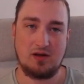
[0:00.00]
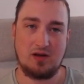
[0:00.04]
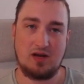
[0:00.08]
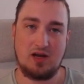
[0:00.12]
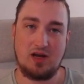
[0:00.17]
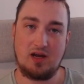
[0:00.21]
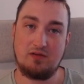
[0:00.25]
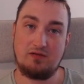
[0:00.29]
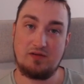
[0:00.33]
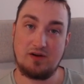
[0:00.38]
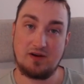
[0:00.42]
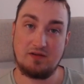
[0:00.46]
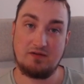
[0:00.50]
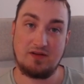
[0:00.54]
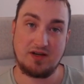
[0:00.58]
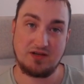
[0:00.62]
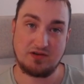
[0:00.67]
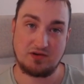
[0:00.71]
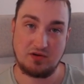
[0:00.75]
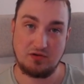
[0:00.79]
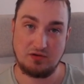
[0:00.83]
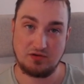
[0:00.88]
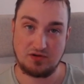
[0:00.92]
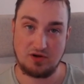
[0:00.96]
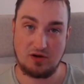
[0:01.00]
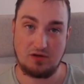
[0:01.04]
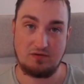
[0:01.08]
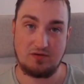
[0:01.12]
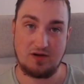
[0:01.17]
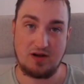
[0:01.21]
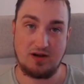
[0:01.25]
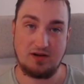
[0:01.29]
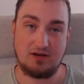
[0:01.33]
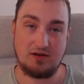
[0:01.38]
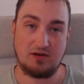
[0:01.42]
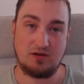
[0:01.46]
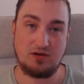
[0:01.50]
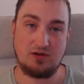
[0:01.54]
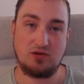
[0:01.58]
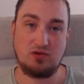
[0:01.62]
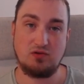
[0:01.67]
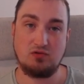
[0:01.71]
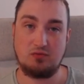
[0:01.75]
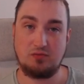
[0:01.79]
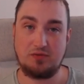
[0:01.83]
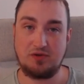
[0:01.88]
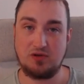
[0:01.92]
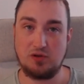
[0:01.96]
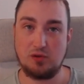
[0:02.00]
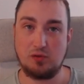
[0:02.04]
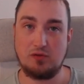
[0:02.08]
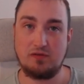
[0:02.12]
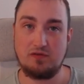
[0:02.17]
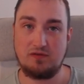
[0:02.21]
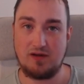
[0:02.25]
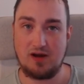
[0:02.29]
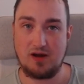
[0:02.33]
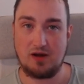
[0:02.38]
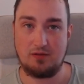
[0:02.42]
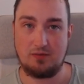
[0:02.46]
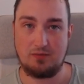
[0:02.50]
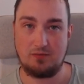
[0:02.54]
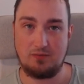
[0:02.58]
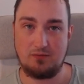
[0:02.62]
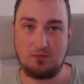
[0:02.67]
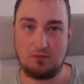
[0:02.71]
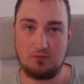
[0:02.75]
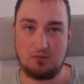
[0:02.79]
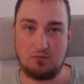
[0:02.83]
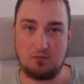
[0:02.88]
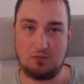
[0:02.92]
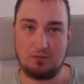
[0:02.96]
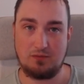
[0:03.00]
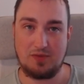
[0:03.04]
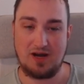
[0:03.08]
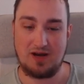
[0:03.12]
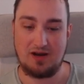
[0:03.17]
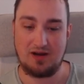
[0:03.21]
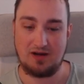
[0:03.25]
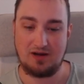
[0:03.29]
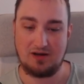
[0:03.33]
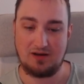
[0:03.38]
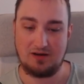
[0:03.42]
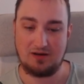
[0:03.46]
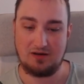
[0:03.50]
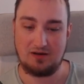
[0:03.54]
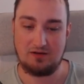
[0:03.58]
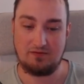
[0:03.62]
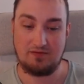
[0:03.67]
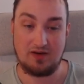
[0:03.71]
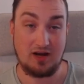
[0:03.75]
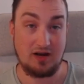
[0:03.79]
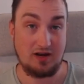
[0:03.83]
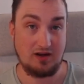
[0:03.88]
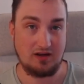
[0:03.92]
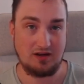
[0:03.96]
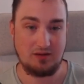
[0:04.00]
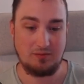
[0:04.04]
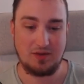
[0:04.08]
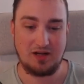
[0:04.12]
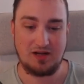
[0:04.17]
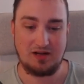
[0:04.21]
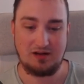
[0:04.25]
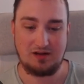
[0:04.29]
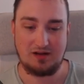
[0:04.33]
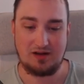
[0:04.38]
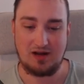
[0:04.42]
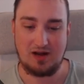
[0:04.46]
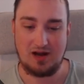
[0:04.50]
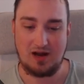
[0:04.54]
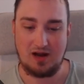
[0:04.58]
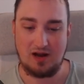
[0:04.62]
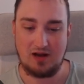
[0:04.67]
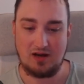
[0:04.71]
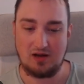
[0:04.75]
If a device goes offline, you will be notified via email, and